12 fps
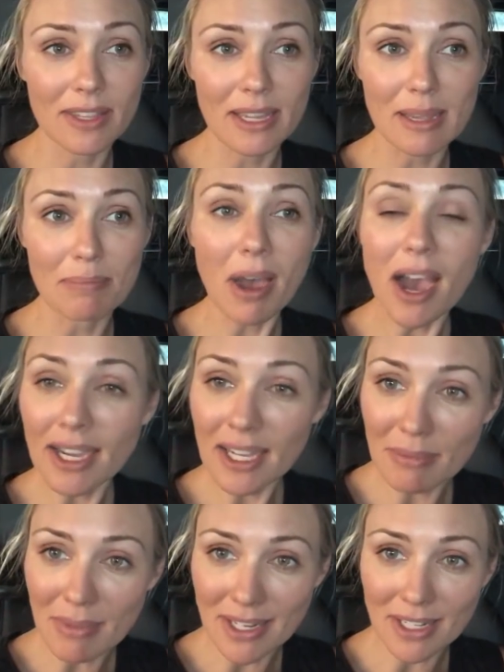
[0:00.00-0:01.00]
the
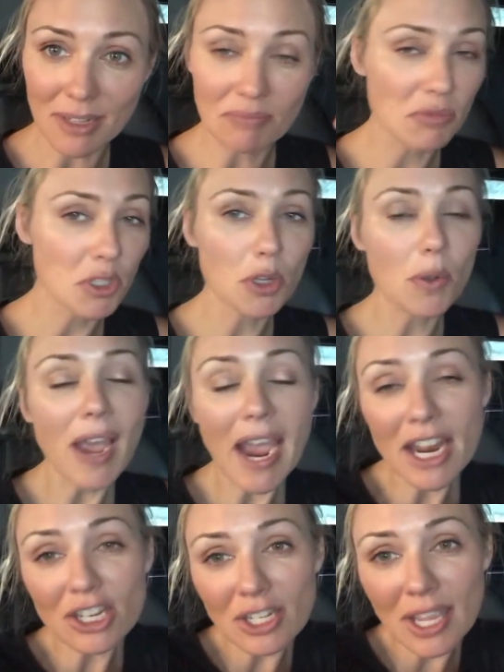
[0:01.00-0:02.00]
parking meter, so
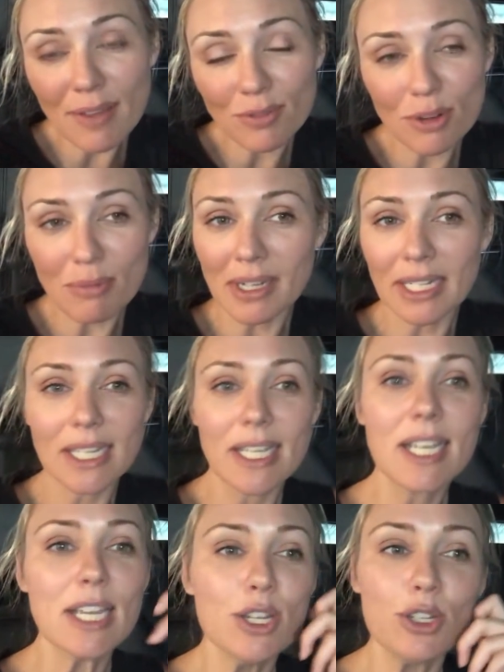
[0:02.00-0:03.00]
I actually have no money
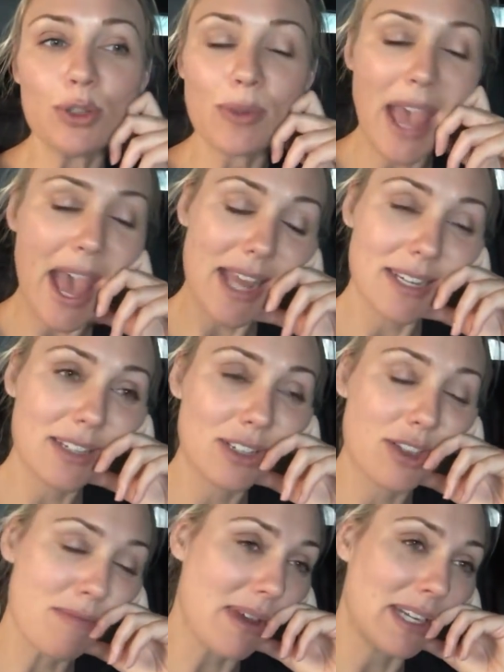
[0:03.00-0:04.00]
to add
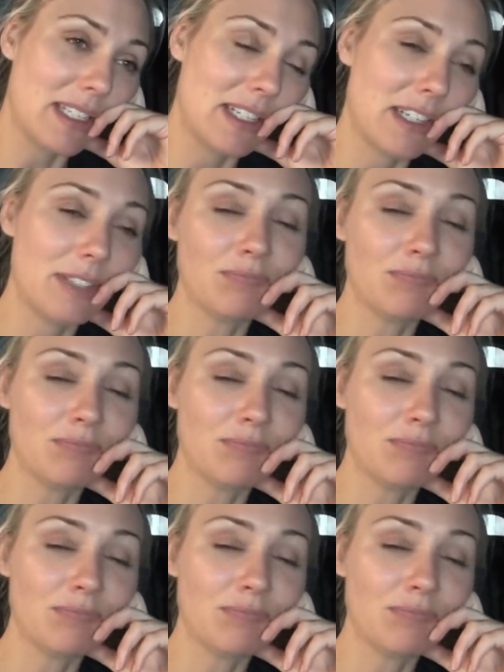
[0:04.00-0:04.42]
to the money tin.